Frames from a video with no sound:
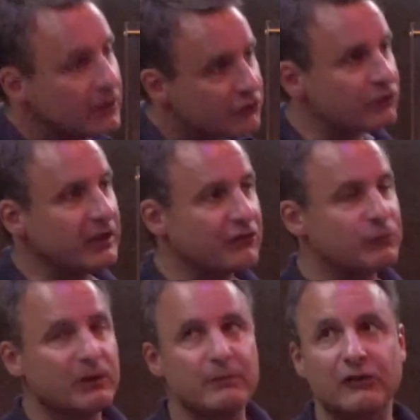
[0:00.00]
So that's
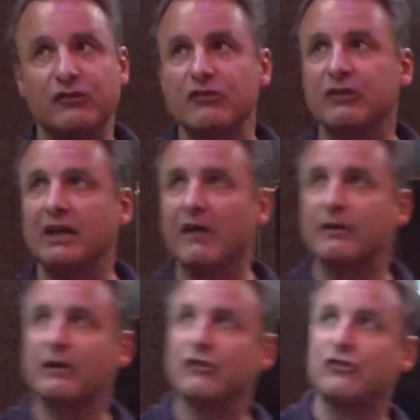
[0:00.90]
one message. And the
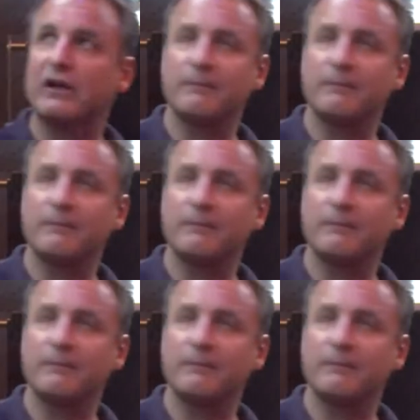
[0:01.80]
other is,